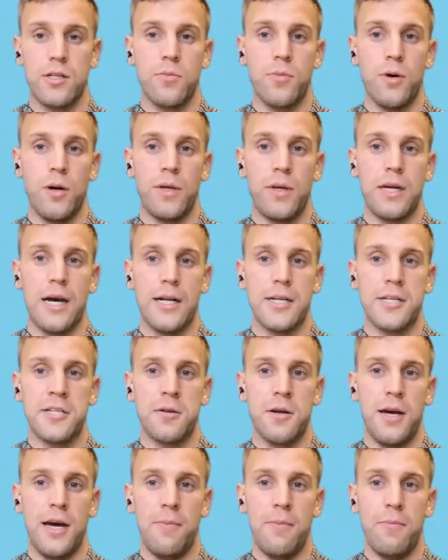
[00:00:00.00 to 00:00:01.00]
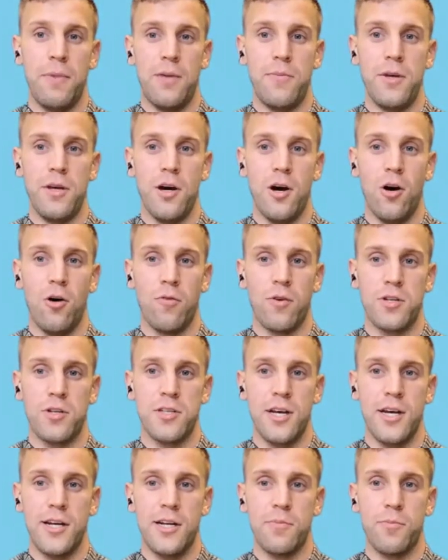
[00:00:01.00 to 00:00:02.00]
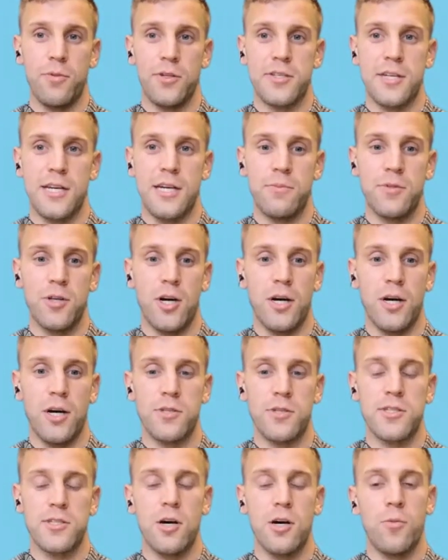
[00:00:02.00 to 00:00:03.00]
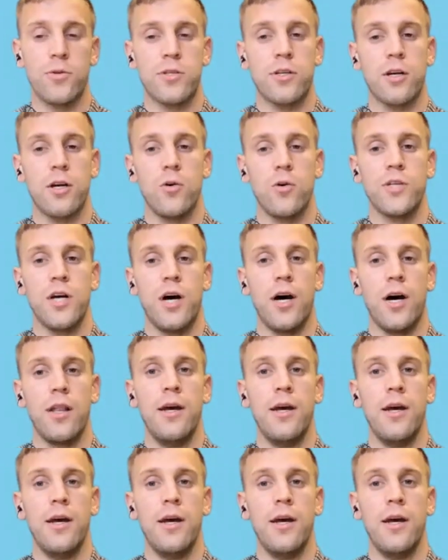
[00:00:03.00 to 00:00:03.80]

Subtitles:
you probably can't maybe overstate it, but at the same time, there's so much that goes on.